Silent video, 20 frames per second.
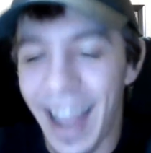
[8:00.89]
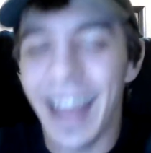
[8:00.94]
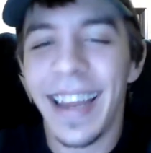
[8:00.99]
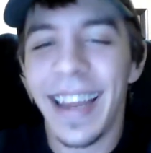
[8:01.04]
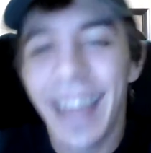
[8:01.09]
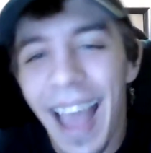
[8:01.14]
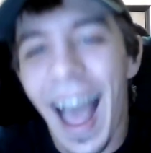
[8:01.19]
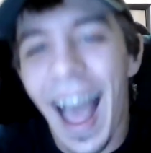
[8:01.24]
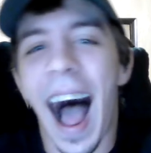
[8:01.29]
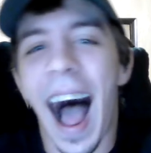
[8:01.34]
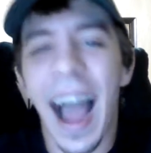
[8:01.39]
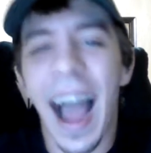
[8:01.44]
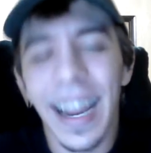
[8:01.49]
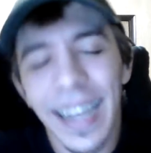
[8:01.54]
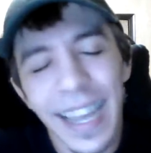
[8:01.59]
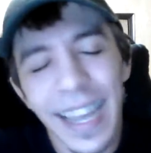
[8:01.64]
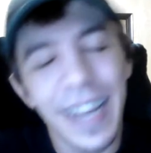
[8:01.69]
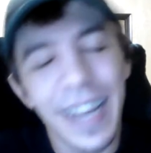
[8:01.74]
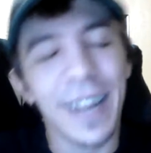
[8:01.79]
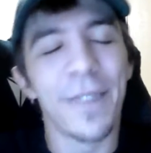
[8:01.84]
Yeah,
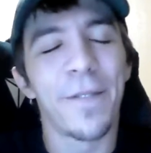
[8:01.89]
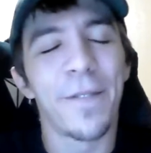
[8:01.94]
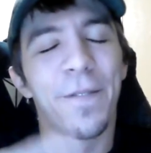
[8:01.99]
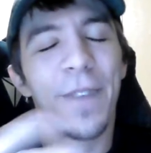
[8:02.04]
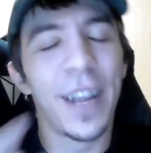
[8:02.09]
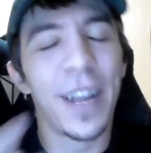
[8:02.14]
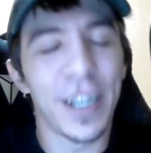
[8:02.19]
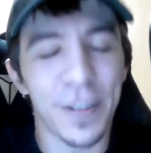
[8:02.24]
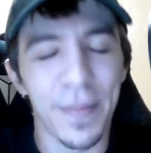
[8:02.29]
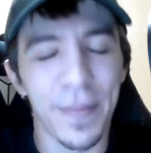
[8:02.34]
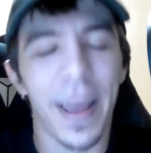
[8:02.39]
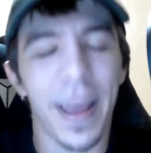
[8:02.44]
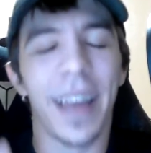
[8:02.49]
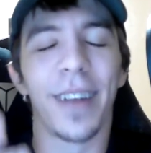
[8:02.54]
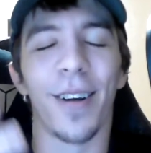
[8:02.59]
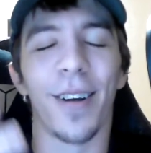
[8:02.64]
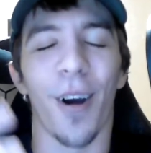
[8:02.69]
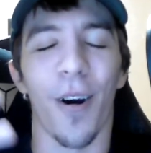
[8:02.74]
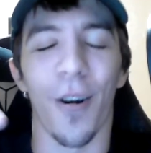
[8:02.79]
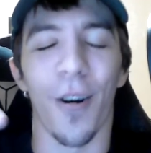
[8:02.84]
get it.
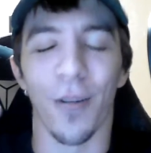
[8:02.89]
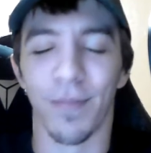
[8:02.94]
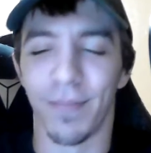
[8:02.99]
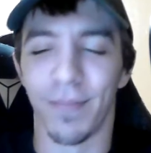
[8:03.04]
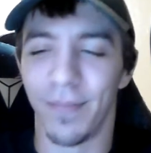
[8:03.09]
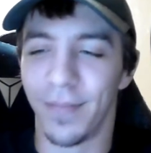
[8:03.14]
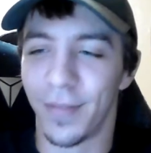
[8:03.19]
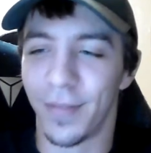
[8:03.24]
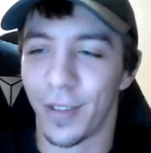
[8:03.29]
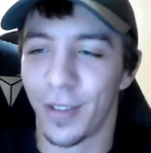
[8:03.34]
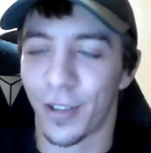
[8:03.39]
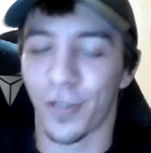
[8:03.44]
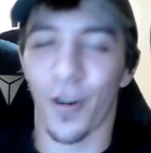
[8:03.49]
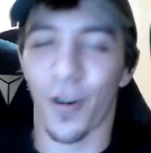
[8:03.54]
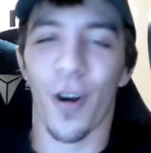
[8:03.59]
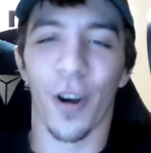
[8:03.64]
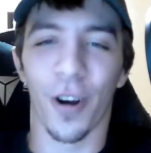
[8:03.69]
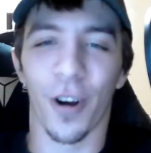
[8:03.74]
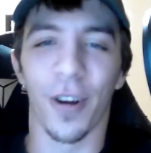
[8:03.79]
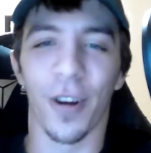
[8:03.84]
Fishmen are
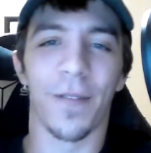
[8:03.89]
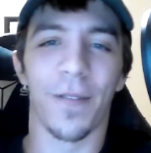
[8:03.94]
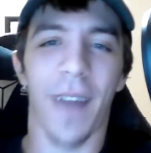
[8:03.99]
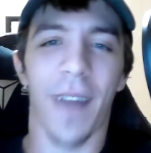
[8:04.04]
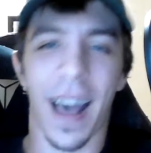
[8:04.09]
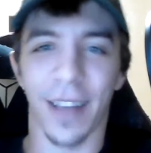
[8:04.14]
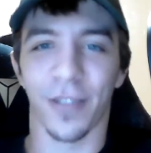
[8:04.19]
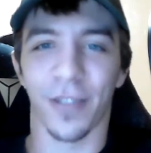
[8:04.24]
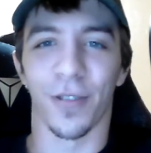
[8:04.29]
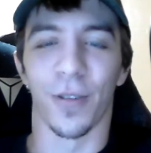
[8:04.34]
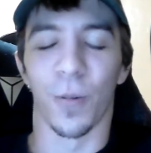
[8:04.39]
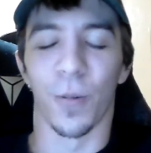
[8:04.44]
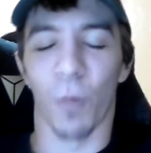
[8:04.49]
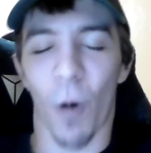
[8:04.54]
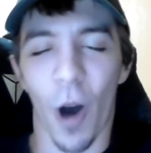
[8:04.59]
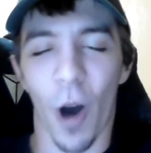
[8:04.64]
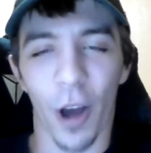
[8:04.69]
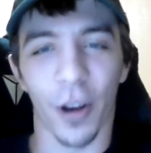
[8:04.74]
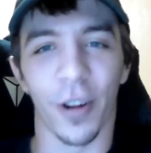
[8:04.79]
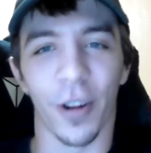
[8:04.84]
stronger and faster in
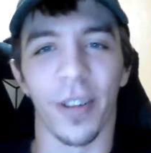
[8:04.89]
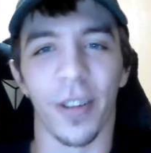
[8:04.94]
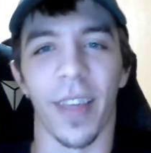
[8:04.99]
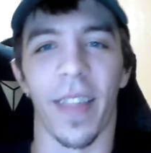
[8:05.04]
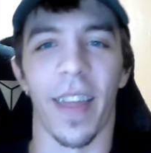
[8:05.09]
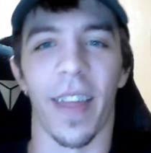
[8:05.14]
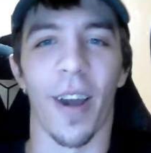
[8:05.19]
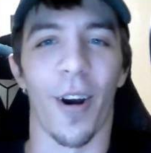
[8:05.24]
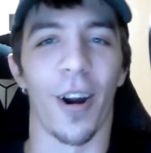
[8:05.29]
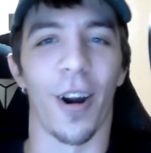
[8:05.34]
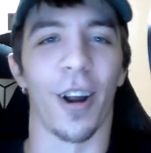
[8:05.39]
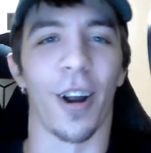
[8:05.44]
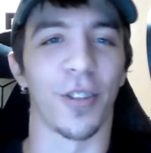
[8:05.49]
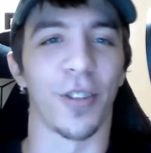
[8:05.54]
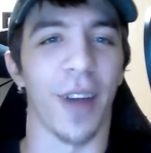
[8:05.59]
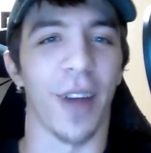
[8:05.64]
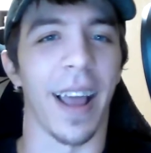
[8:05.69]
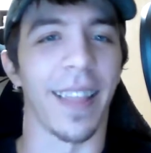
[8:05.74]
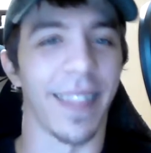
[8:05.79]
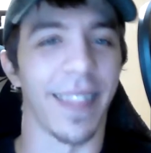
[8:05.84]
water than they are on
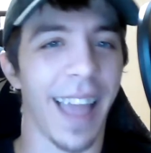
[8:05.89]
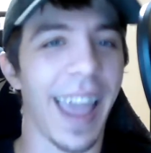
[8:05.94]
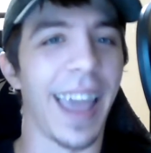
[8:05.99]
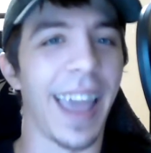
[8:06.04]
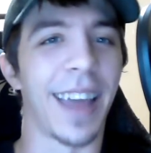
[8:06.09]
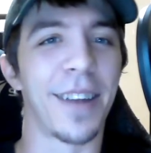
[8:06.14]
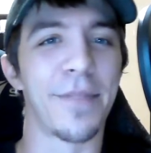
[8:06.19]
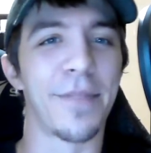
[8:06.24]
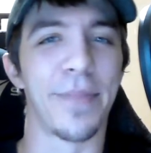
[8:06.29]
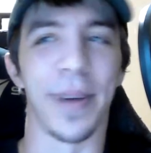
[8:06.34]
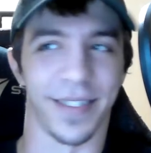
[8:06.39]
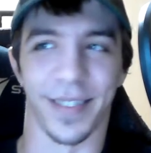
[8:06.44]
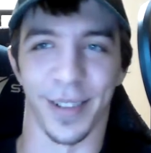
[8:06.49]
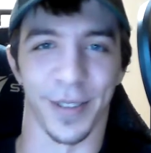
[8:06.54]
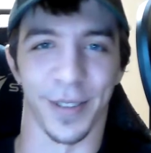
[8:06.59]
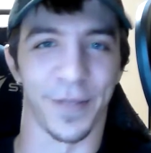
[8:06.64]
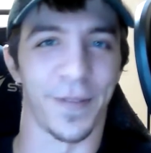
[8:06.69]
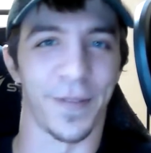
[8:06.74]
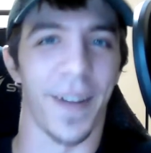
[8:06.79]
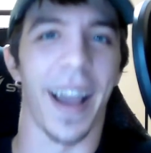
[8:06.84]
dry land, but
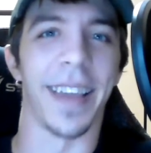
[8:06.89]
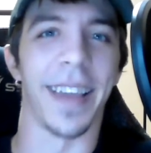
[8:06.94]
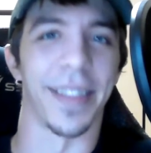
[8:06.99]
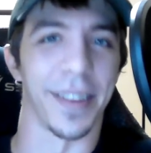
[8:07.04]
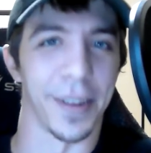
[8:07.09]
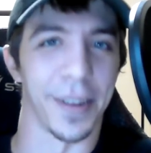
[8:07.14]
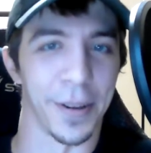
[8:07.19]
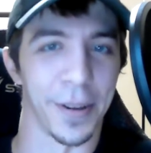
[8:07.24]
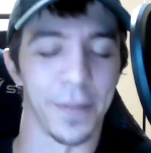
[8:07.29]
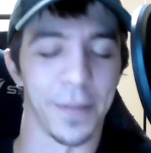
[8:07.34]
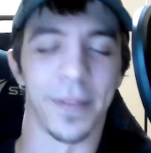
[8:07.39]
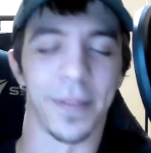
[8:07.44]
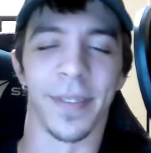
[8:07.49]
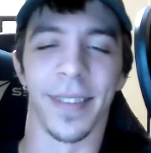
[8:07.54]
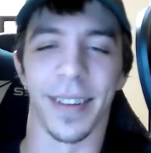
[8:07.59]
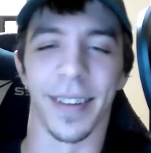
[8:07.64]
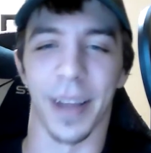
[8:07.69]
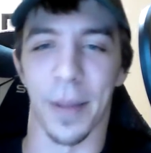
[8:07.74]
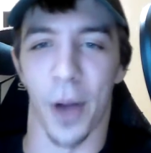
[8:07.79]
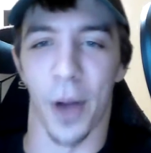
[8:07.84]
just fight the dude.
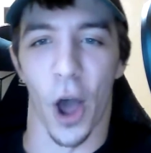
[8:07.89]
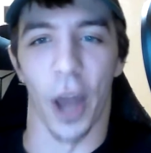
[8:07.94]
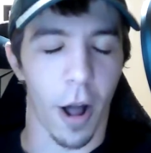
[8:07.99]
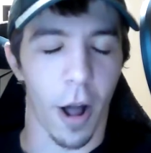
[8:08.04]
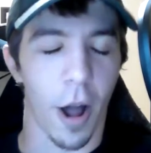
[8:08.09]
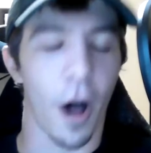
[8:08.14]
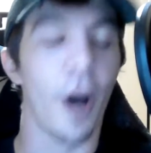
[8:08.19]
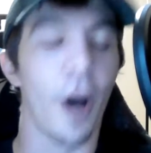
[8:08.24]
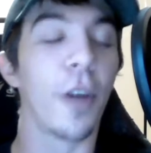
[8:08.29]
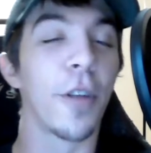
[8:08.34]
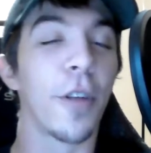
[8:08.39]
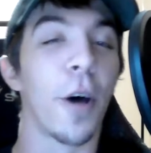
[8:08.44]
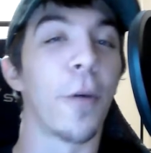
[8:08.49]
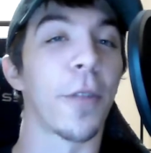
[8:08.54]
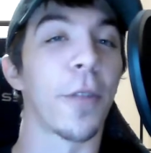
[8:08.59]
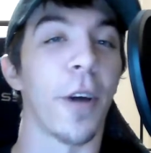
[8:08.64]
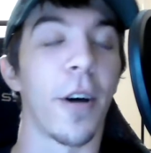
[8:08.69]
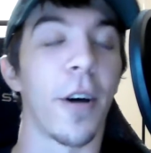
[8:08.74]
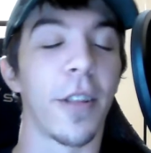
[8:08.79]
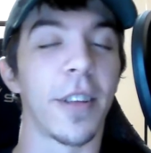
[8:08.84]
Come on. Although,
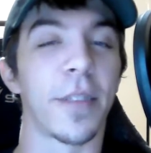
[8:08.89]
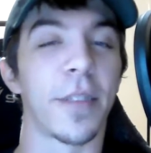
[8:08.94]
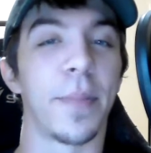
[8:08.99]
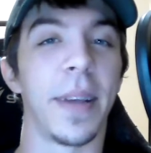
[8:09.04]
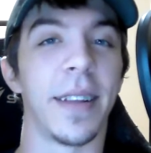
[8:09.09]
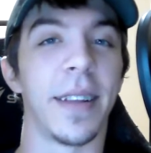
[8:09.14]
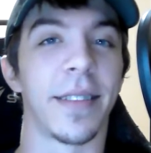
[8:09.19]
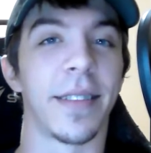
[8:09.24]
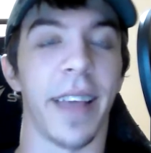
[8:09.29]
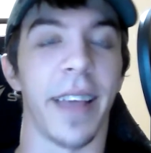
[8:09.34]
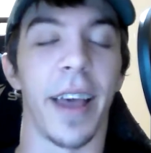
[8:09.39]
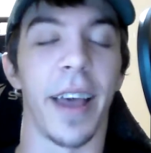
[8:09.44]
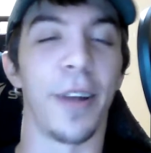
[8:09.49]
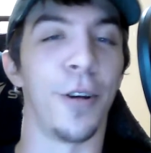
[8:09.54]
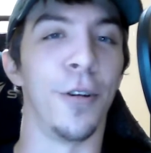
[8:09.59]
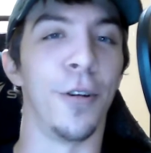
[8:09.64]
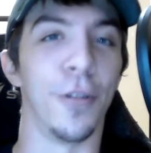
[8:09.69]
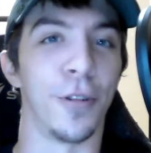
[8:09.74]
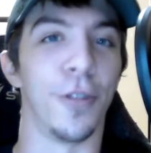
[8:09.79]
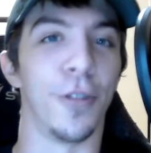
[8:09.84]
with all this being said,
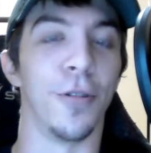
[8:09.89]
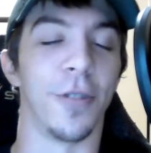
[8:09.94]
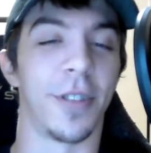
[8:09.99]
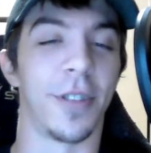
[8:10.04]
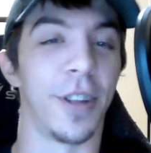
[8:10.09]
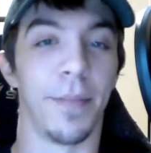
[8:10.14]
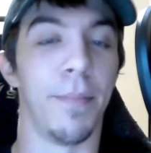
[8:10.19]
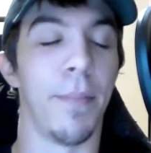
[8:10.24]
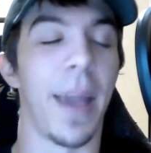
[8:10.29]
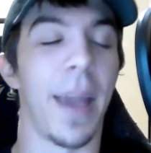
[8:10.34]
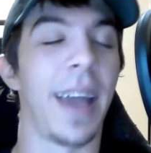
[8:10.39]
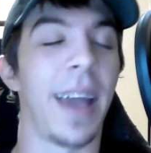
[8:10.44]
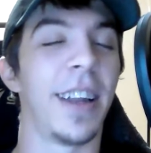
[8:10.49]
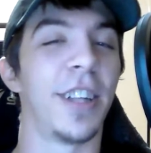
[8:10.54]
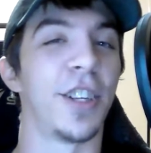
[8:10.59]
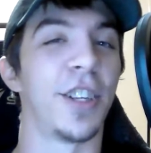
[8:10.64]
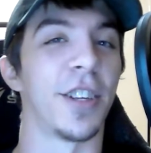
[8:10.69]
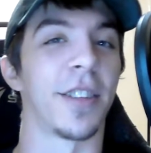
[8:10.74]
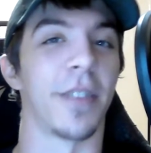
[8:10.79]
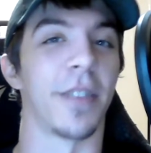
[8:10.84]
who's who still
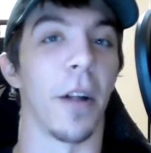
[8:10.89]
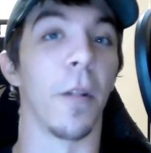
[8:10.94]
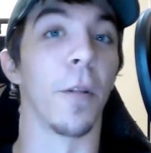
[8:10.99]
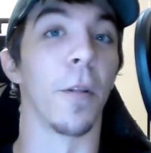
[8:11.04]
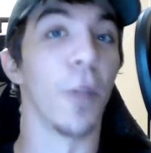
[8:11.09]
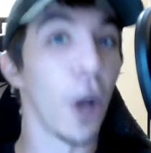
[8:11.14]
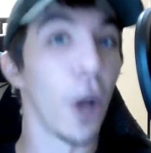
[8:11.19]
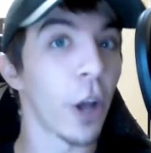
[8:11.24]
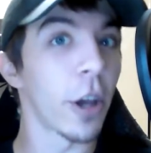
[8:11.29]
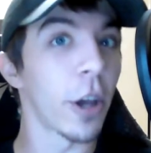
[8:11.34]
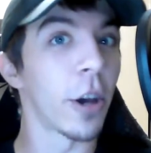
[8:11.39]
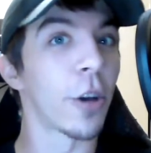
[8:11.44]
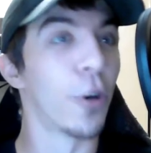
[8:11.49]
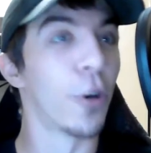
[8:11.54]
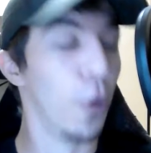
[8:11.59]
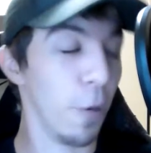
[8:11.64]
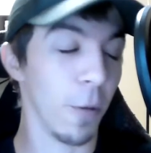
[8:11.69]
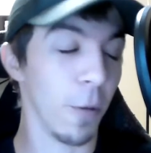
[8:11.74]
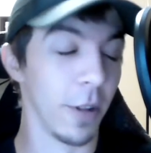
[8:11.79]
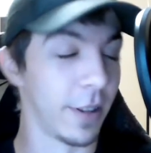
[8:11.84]
manages to look
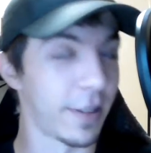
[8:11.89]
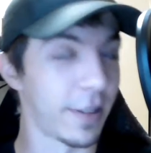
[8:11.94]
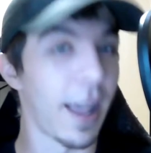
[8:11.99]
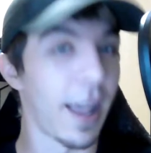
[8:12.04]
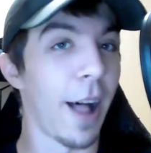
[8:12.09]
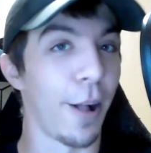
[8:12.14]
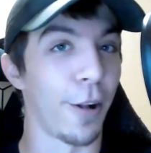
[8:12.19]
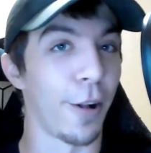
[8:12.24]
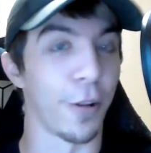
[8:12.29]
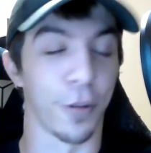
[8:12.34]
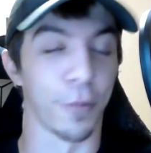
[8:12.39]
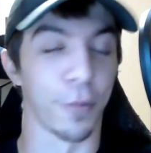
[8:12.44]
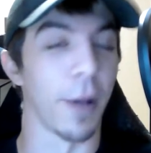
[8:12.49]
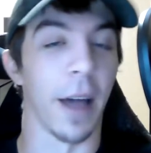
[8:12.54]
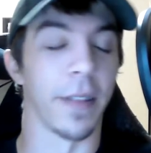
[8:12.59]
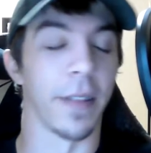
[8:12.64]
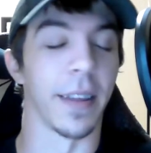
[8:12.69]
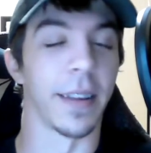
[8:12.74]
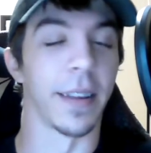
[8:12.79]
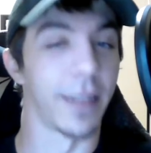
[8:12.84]
cool as hell
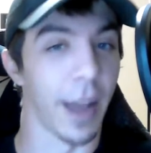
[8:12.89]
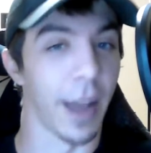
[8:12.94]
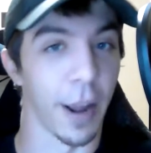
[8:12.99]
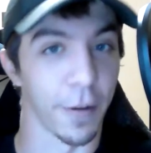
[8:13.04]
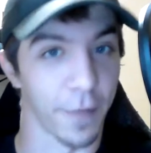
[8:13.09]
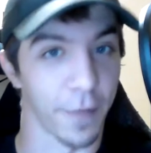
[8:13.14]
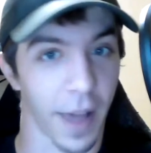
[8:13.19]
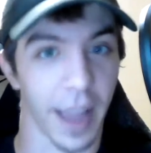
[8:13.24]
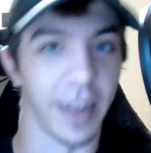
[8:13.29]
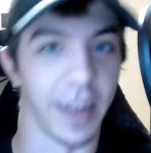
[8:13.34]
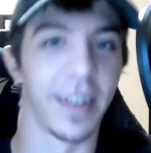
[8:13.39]
throughout the entire fight.